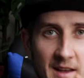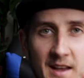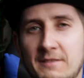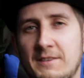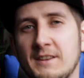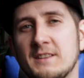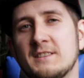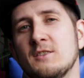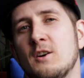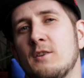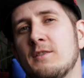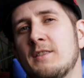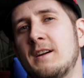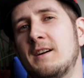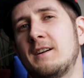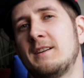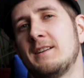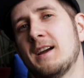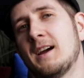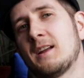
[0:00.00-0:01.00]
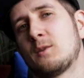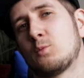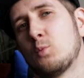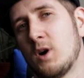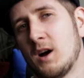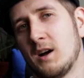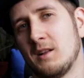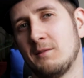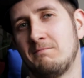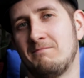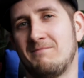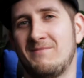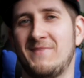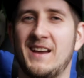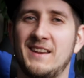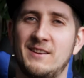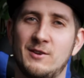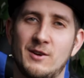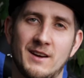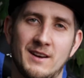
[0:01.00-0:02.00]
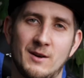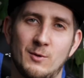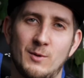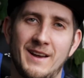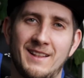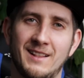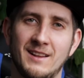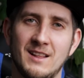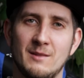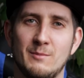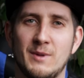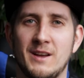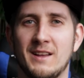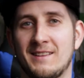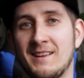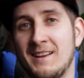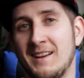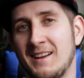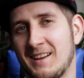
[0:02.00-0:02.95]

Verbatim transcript: If it's not there yet, well, then you gotta wait a little bit.